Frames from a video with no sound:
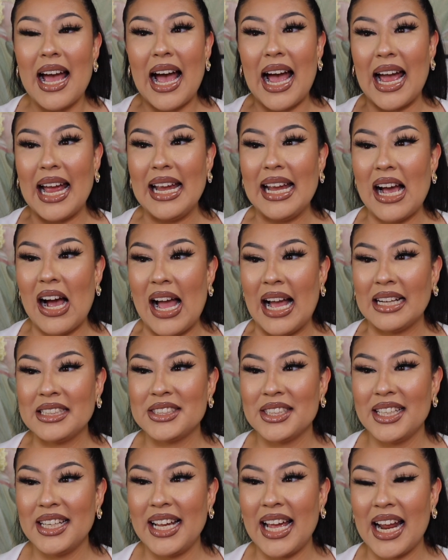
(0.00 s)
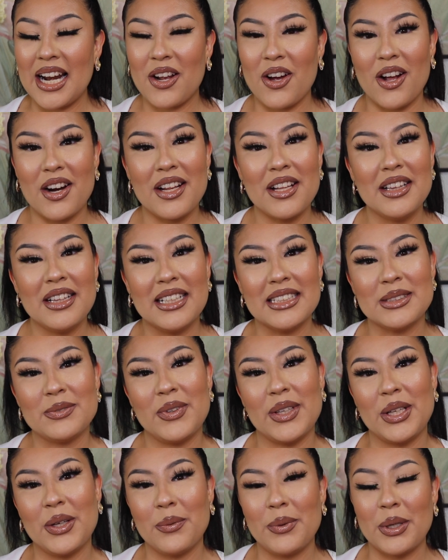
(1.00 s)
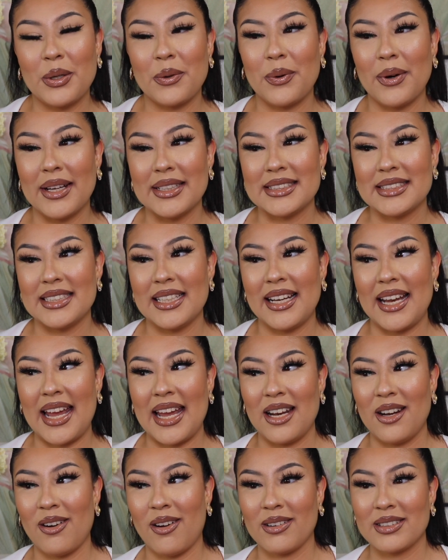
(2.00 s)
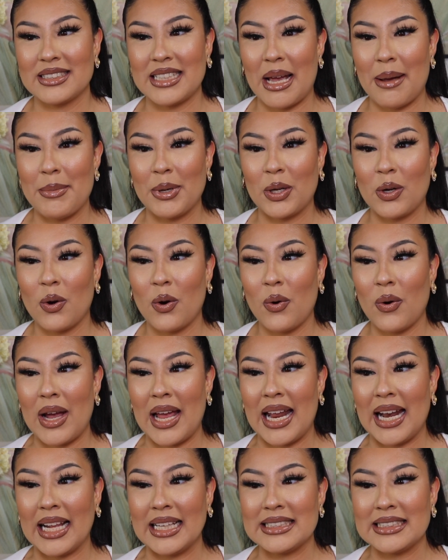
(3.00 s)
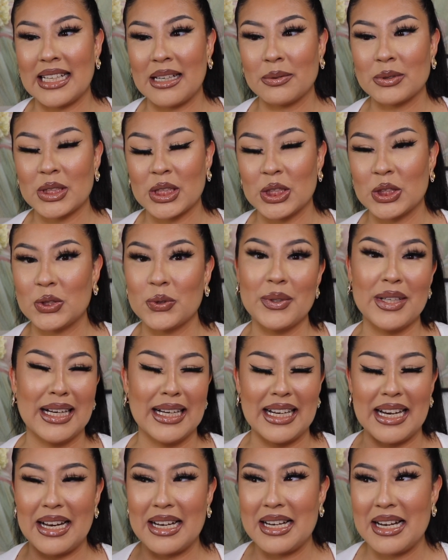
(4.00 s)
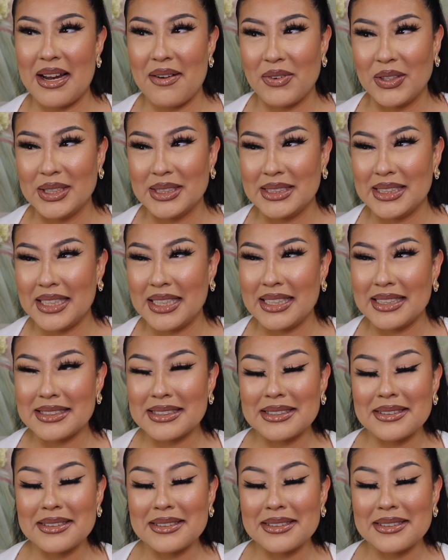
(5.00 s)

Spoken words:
I actually had gotten this video requested a long time ago and I said I was gonna do it and I never did it,